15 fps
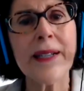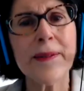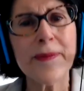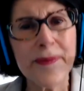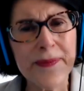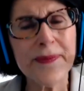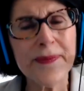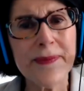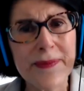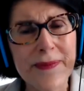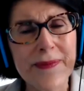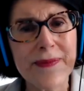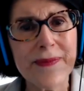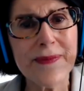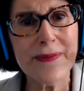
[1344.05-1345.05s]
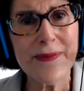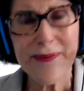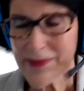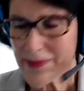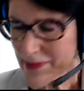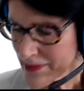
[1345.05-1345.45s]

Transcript: Can we get Rayleigh's to keep the Nob Hill